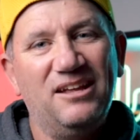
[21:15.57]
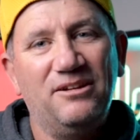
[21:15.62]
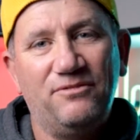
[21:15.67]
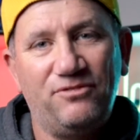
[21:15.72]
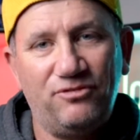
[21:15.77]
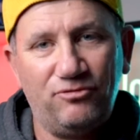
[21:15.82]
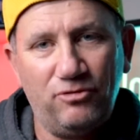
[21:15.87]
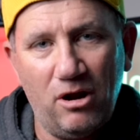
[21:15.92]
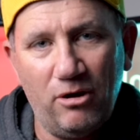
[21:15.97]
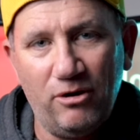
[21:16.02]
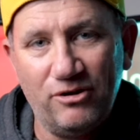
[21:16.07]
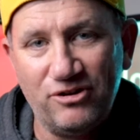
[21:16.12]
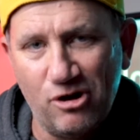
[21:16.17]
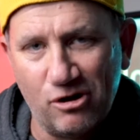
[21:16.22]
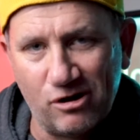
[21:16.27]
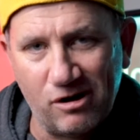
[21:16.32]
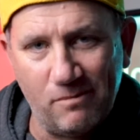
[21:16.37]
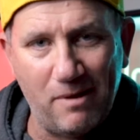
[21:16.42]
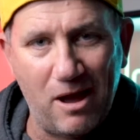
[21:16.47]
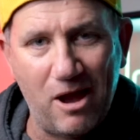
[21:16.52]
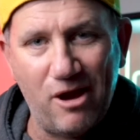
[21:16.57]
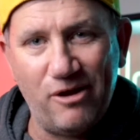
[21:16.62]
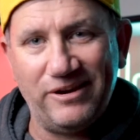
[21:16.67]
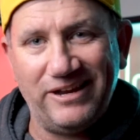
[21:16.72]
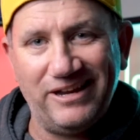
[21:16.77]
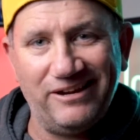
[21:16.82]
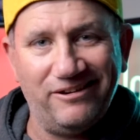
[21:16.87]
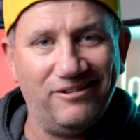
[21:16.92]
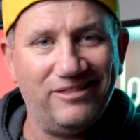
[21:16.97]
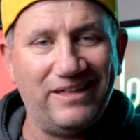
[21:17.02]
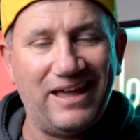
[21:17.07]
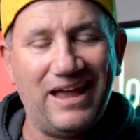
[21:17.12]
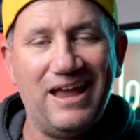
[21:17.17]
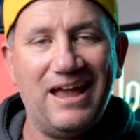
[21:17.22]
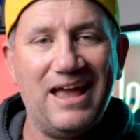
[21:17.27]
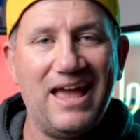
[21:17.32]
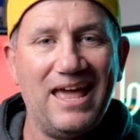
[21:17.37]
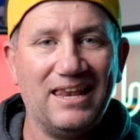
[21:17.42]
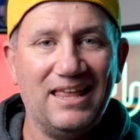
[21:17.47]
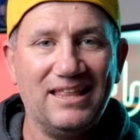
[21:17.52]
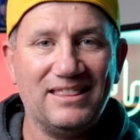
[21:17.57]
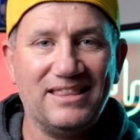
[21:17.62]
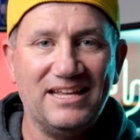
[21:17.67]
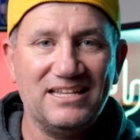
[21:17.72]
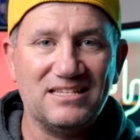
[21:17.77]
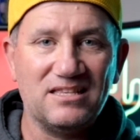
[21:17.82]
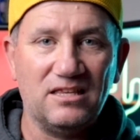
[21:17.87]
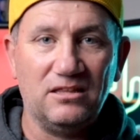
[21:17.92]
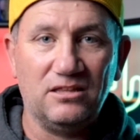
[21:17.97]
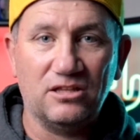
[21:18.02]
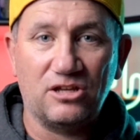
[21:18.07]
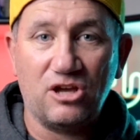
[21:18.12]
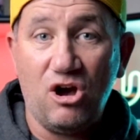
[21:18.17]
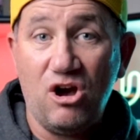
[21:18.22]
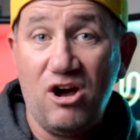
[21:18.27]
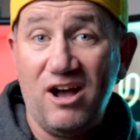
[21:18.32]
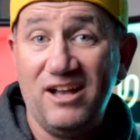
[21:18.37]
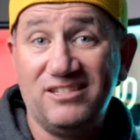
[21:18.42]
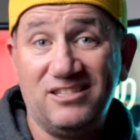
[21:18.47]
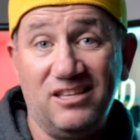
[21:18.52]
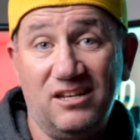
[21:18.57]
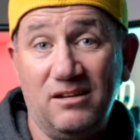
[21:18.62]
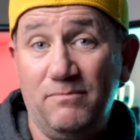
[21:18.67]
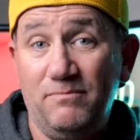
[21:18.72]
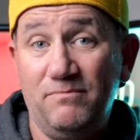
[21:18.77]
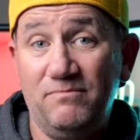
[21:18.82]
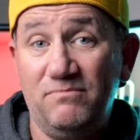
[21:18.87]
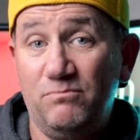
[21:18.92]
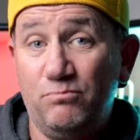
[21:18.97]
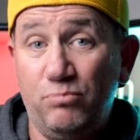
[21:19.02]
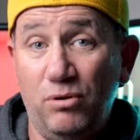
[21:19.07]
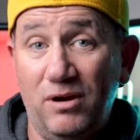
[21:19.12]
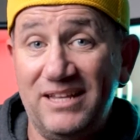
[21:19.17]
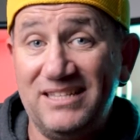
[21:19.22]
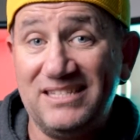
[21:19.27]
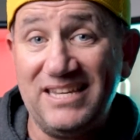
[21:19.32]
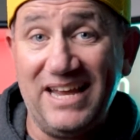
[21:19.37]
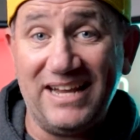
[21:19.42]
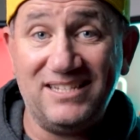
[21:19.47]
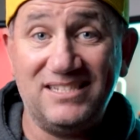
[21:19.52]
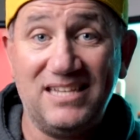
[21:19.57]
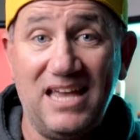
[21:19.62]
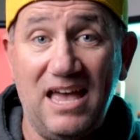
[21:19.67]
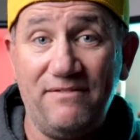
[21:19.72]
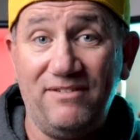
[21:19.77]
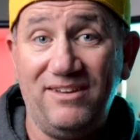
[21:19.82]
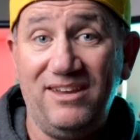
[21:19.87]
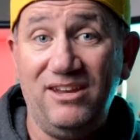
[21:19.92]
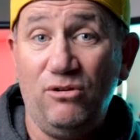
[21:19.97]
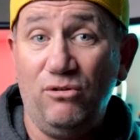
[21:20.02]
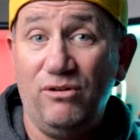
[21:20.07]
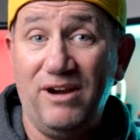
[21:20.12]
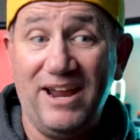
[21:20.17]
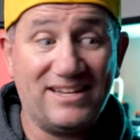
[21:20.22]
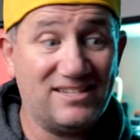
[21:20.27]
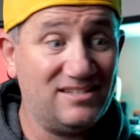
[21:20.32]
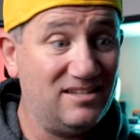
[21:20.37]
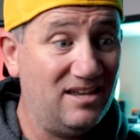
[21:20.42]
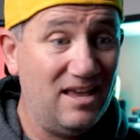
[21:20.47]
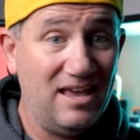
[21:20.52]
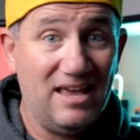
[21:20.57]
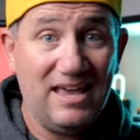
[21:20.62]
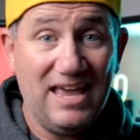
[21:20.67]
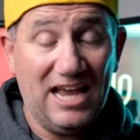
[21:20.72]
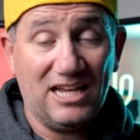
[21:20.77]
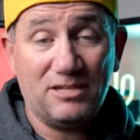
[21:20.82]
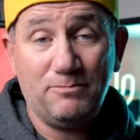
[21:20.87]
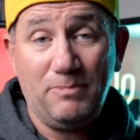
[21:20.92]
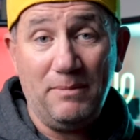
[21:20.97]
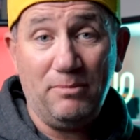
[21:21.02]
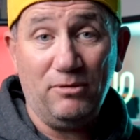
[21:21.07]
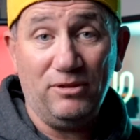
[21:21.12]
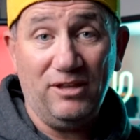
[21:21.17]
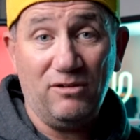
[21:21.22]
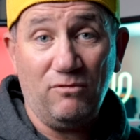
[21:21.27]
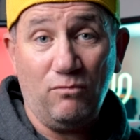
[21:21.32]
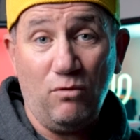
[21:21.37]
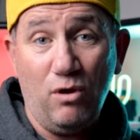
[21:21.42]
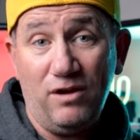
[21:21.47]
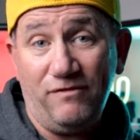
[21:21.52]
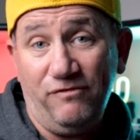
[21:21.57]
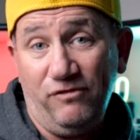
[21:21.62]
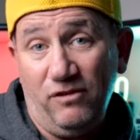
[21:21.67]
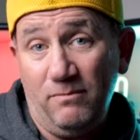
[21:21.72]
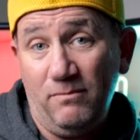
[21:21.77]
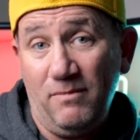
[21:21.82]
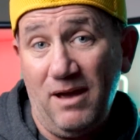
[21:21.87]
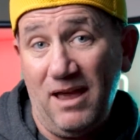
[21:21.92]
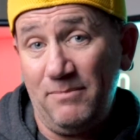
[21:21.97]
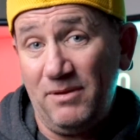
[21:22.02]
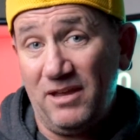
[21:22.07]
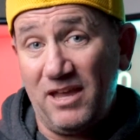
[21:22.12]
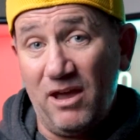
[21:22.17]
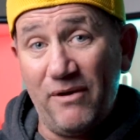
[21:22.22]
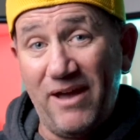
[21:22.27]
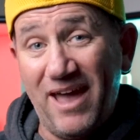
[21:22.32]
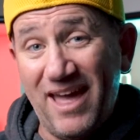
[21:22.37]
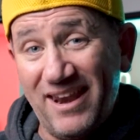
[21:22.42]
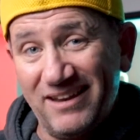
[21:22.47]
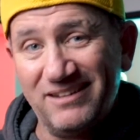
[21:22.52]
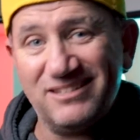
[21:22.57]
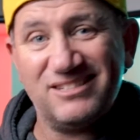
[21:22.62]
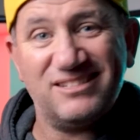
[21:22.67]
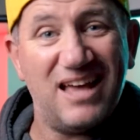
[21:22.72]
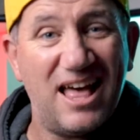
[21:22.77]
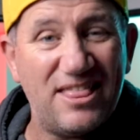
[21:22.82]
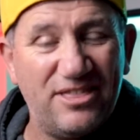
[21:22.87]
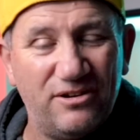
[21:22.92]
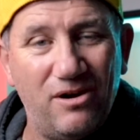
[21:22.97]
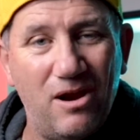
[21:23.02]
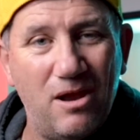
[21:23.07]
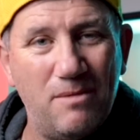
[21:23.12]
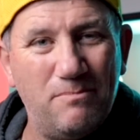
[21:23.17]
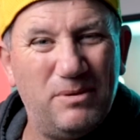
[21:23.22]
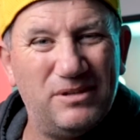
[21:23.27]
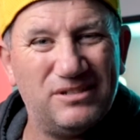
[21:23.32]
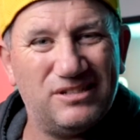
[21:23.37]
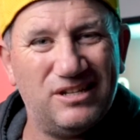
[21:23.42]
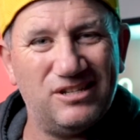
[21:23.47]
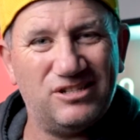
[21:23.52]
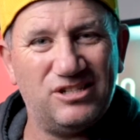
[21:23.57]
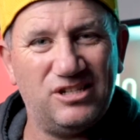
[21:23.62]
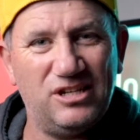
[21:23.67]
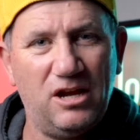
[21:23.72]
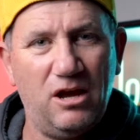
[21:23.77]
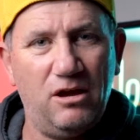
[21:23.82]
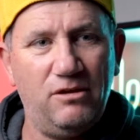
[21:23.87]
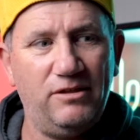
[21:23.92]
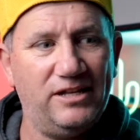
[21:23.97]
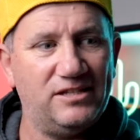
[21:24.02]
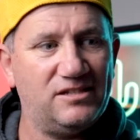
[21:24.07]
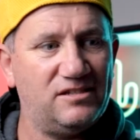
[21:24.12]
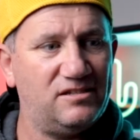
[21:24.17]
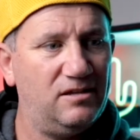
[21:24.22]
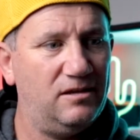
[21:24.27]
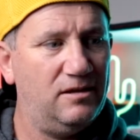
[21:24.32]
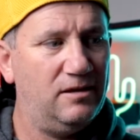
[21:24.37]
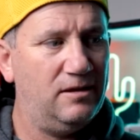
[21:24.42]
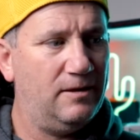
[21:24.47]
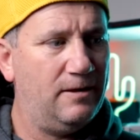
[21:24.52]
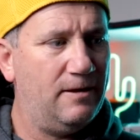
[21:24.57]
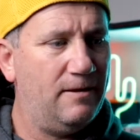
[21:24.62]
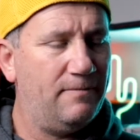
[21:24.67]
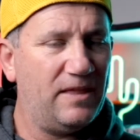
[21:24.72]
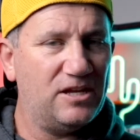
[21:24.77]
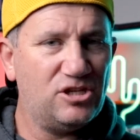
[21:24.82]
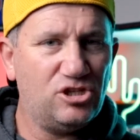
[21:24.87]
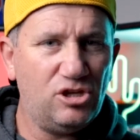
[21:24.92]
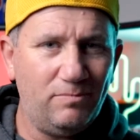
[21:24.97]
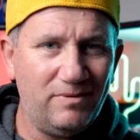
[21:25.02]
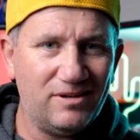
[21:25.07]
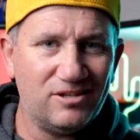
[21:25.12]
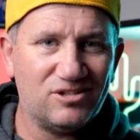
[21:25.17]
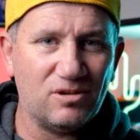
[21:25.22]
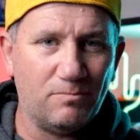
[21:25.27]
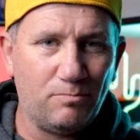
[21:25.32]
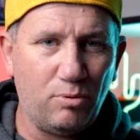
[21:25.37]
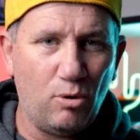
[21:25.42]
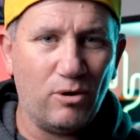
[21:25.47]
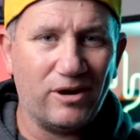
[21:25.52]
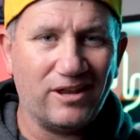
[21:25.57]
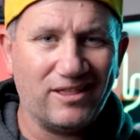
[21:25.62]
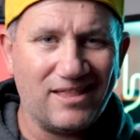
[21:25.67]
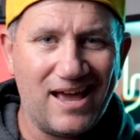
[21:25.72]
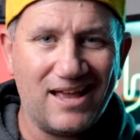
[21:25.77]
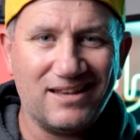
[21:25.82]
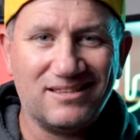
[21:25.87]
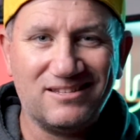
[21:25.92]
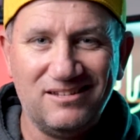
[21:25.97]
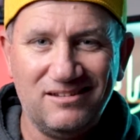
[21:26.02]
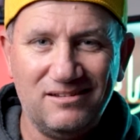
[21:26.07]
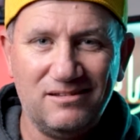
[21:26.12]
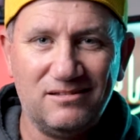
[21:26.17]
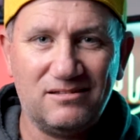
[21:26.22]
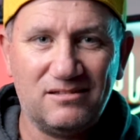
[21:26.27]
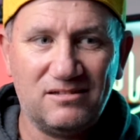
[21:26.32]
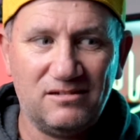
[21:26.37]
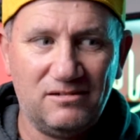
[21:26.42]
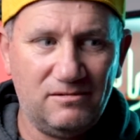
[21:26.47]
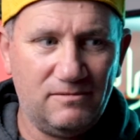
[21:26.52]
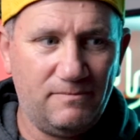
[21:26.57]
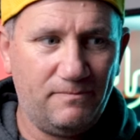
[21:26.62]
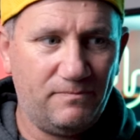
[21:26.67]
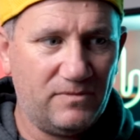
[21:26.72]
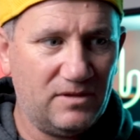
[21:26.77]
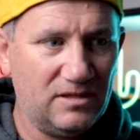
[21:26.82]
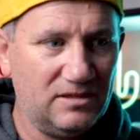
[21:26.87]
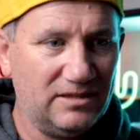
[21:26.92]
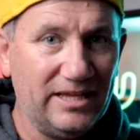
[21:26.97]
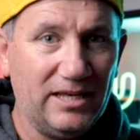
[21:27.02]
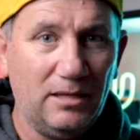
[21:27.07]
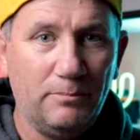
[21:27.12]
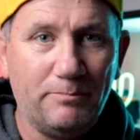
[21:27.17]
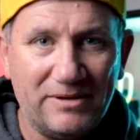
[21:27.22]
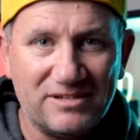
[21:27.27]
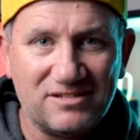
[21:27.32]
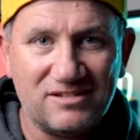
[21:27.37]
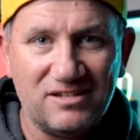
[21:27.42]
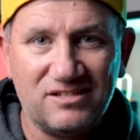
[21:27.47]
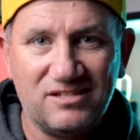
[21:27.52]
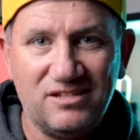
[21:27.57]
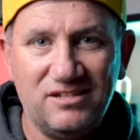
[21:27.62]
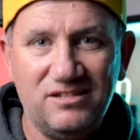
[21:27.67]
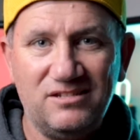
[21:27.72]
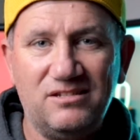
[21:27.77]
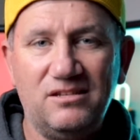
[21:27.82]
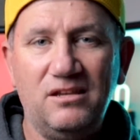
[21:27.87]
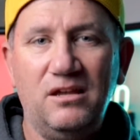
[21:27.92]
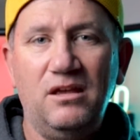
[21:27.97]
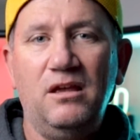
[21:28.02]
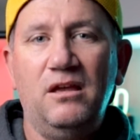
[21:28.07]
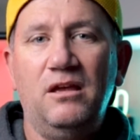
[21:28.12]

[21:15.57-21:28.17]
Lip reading: throw a dog a bone here and there and let these little guys that are probably tech savvy or ex people that work for them maybe go out and start their own business. You know, they should be supporting that to little businesses.